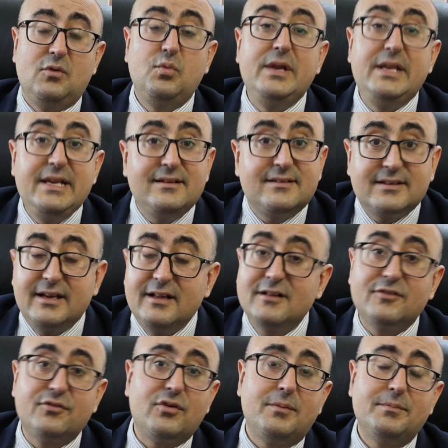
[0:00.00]
We need
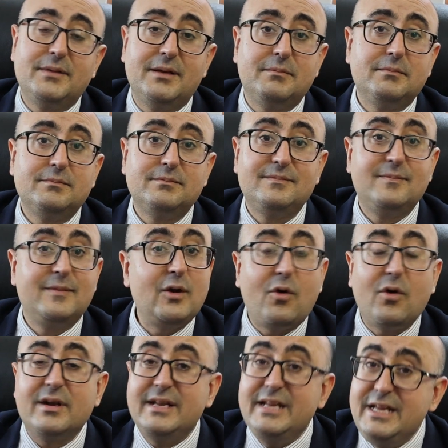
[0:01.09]
skills from them. They
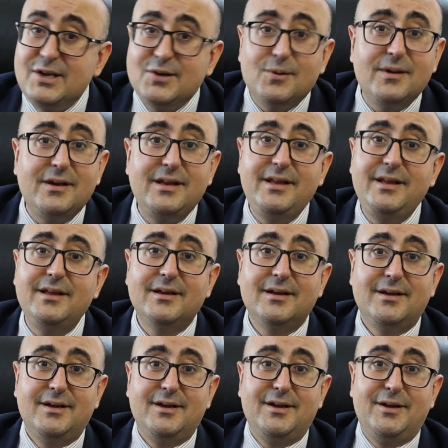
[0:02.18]
are equally
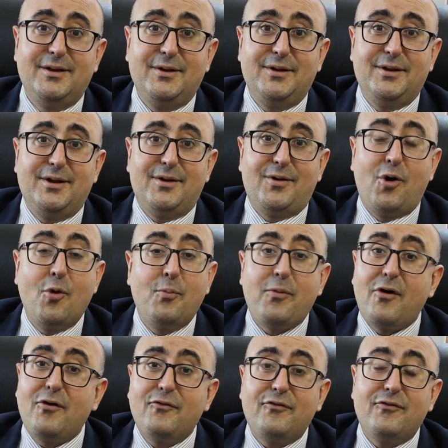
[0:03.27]
hope
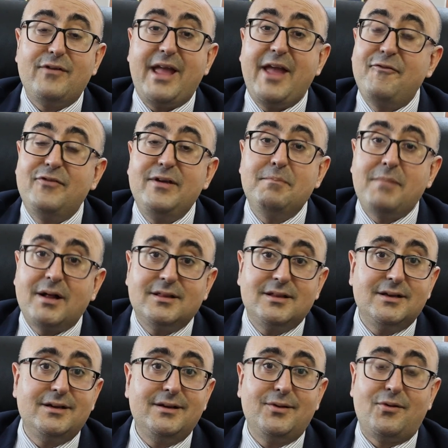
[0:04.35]
of every
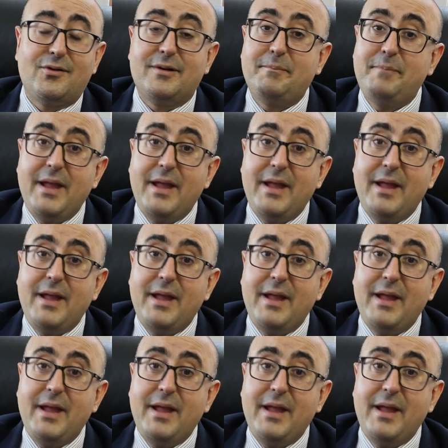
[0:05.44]
mother or a